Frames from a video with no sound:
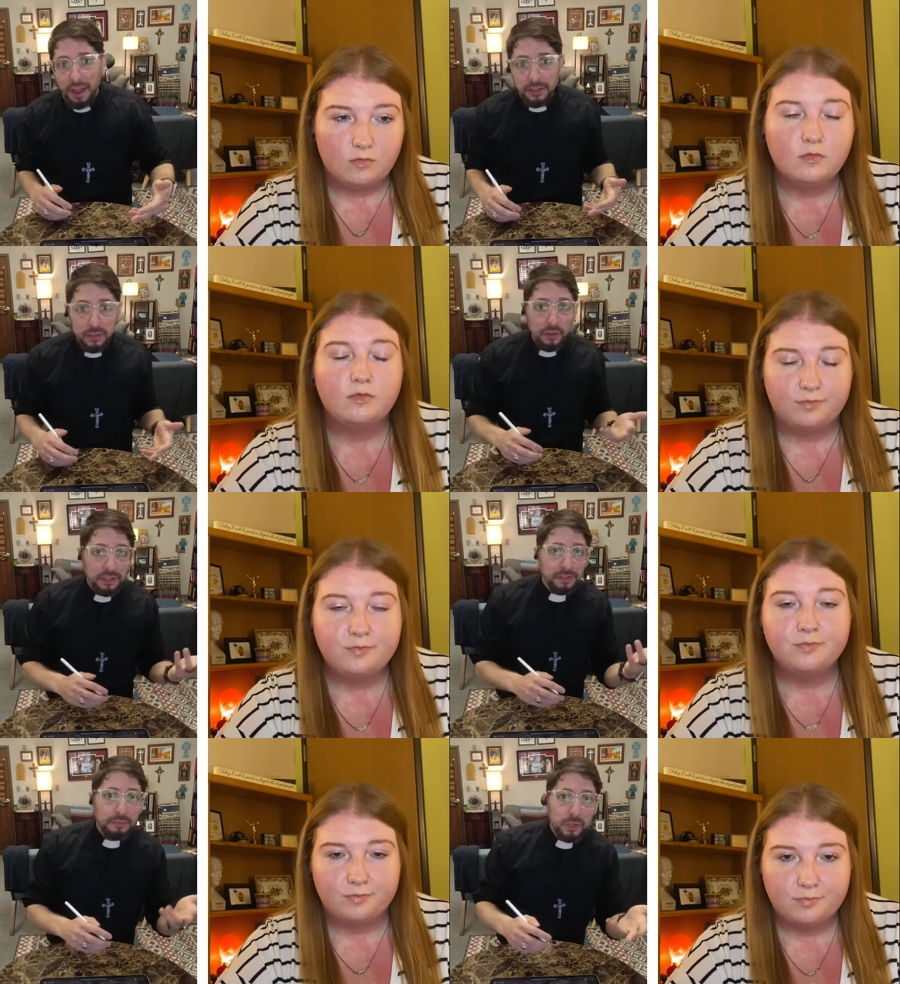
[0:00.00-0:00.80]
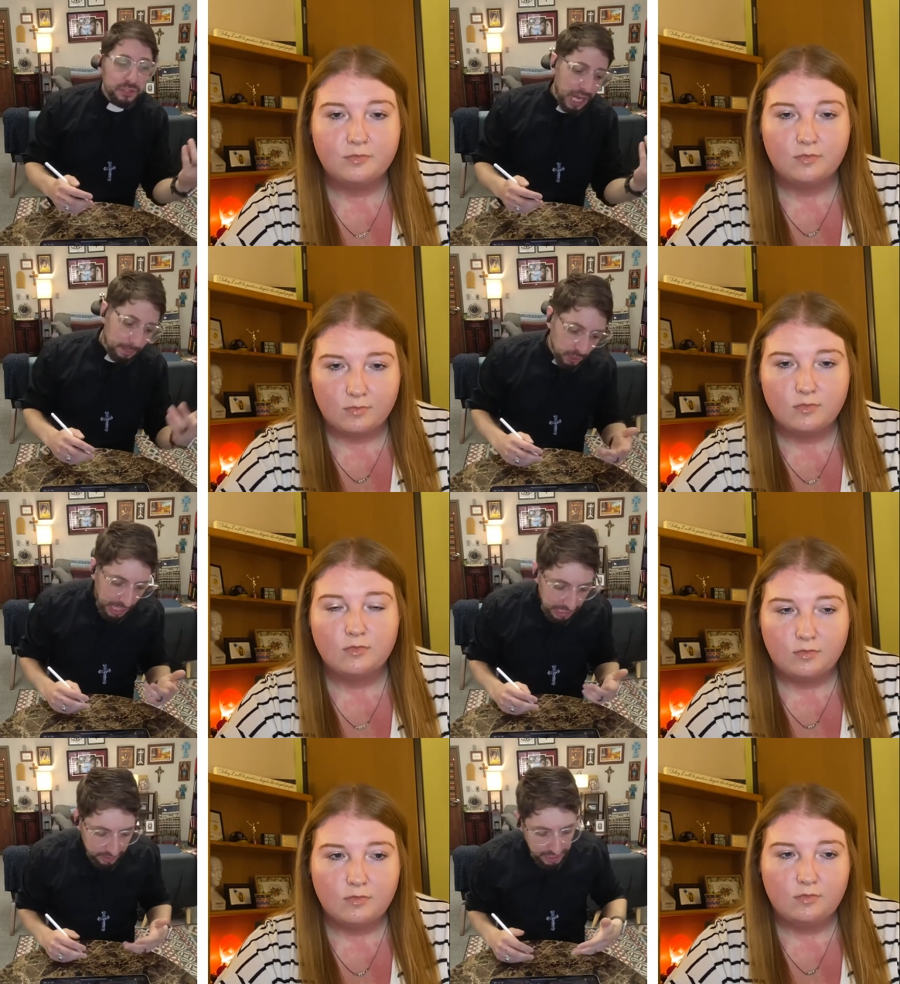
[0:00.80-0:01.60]
Speaker 1: You know this from Luke chapter
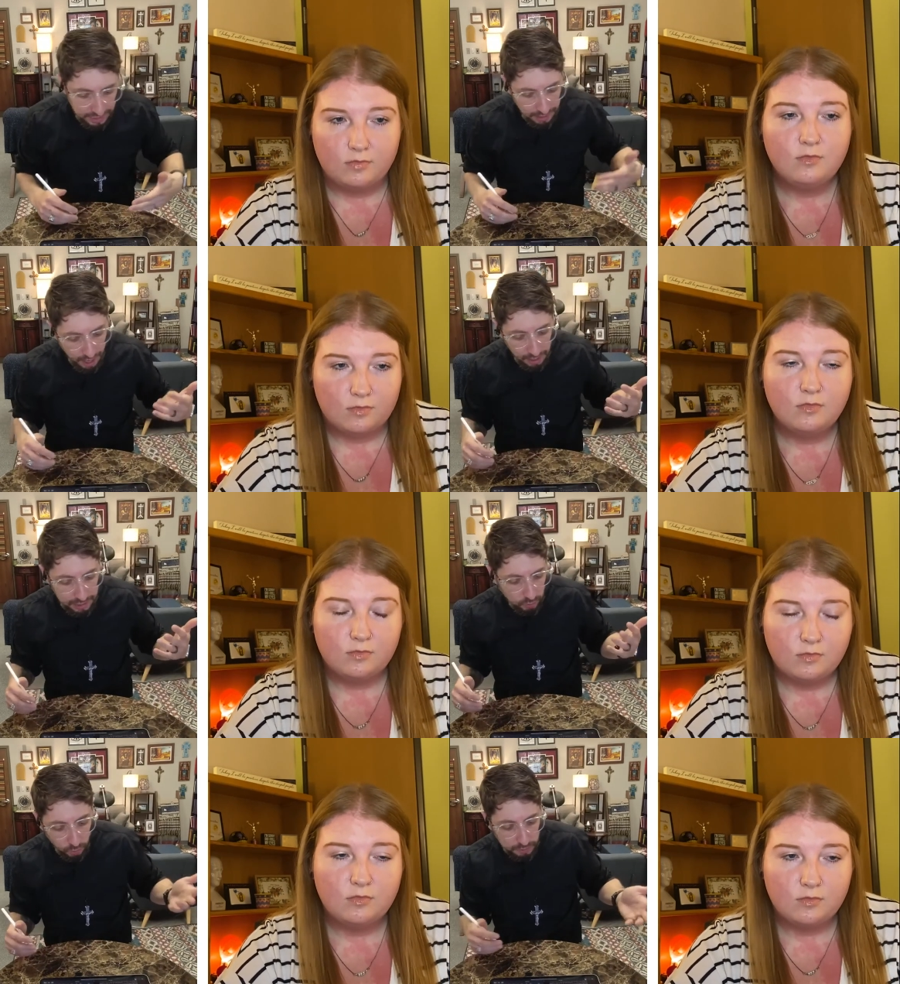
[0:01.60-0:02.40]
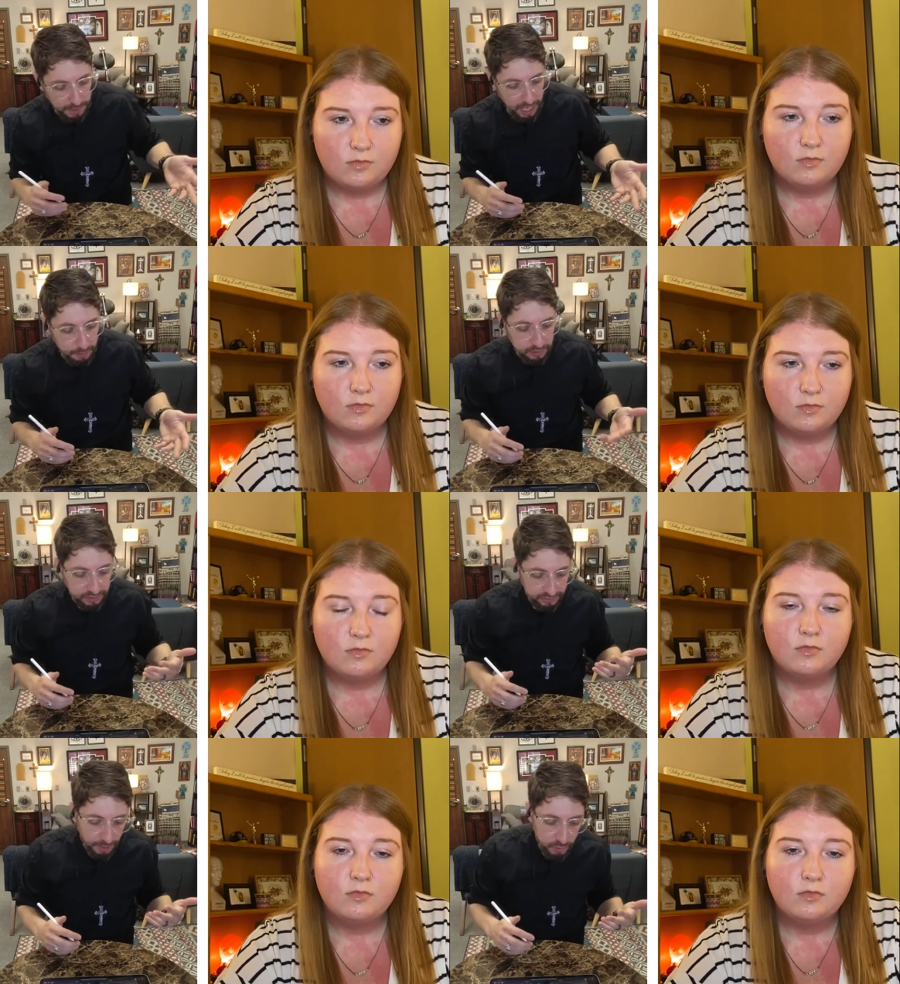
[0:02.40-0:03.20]
18. He told a parable
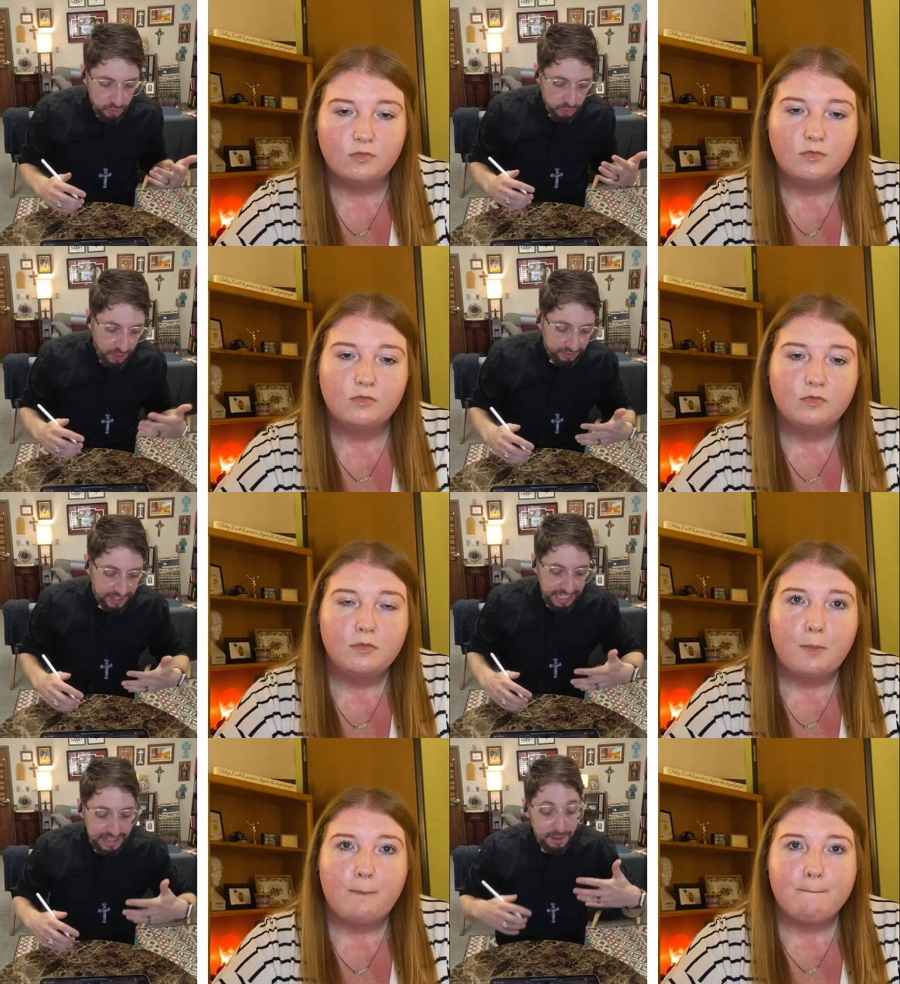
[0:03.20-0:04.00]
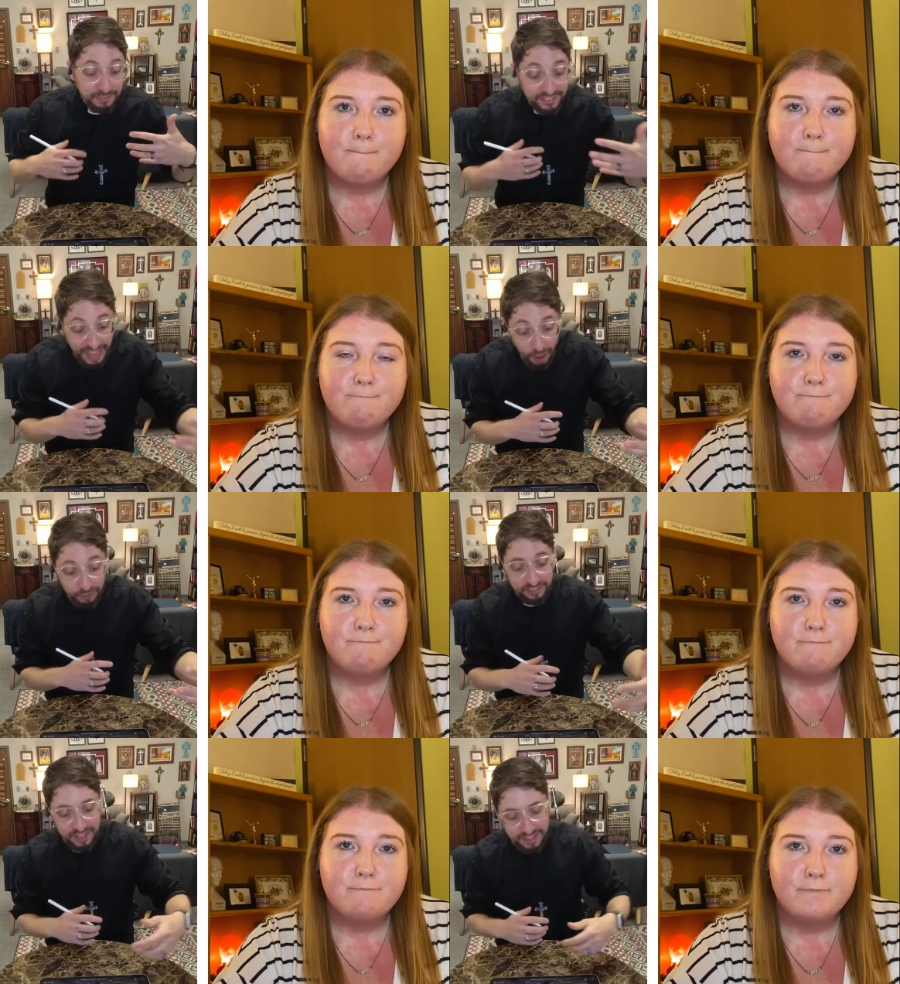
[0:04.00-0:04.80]
to some who trusted in
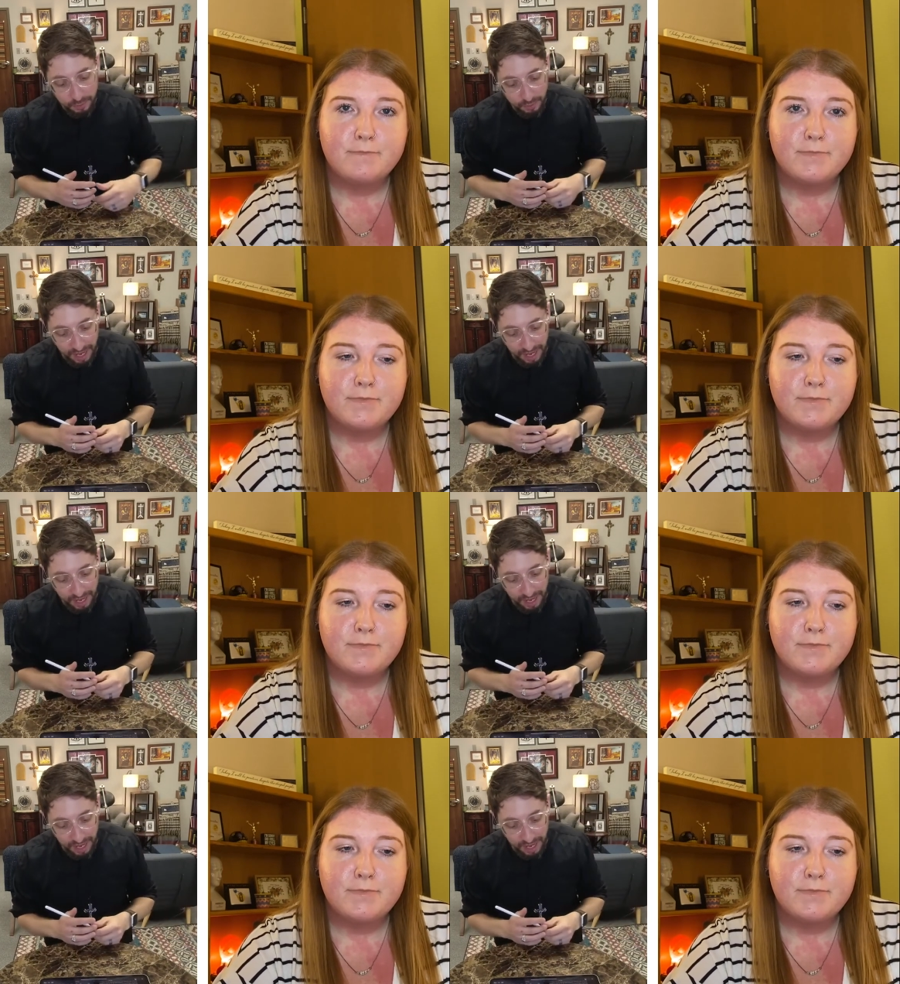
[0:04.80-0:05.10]
themselves that they were